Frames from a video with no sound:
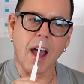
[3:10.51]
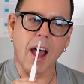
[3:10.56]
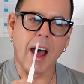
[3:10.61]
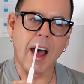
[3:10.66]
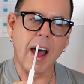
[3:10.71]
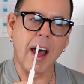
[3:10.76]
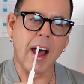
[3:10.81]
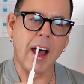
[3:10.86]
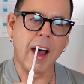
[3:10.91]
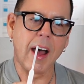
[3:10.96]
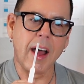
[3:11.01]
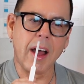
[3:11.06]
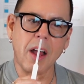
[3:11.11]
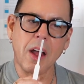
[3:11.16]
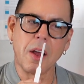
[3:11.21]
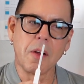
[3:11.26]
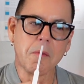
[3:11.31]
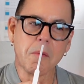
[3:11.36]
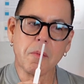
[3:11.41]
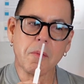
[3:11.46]
Uh,
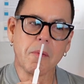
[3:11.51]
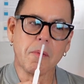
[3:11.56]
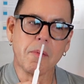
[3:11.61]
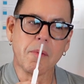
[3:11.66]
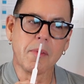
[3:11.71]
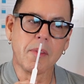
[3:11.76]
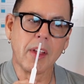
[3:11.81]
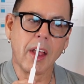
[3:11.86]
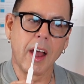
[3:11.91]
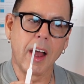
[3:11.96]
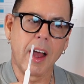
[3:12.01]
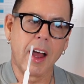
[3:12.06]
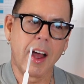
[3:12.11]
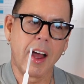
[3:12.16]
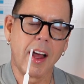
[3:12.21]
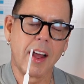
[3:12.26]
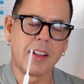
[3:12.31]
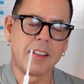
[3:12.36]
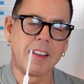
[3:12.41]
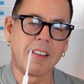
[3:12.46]

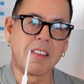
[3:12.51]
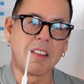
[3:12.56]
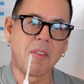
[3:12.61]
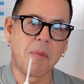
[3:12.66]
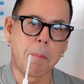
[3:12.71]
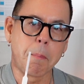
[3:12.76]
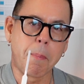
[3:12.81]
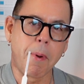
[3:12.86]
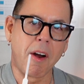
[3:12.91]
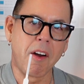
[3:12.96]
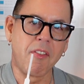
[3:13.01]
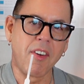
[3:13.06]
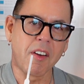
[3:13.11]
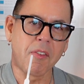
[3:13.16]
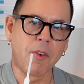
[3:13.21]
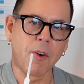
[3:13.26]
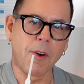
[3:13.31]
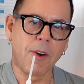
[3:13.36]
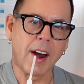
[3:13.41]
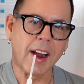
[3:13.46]
this is
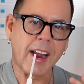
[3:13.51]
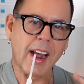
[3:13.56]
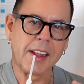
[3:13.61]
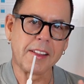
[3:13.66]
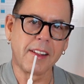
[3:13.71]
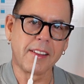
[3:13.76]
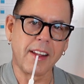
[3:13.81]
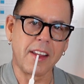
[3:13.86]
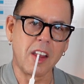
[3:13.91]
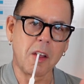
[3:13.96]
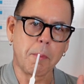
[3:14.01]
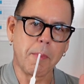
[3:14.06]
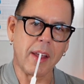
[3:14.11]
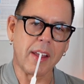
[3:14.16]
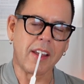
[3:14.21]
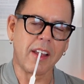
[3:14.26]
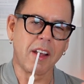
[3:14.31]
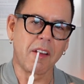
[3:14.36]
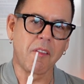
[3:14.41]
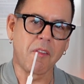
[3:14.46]
perfect for a candle that you
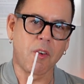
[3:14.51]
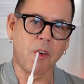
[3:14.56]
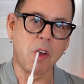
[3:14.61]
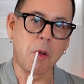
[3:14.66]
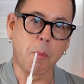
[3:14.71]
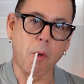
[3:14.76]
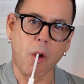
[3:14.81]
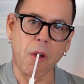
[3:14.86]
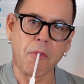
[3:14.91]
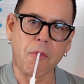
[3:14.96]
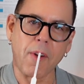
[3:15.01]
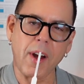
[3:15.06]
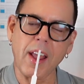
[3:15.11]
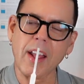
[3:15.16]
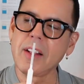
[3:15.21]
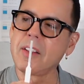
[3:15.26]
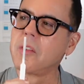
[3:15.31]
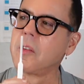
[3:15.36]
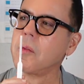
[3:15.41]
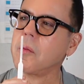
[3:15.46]
make for your
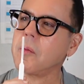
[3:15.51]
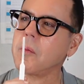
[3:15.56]
boyfriend.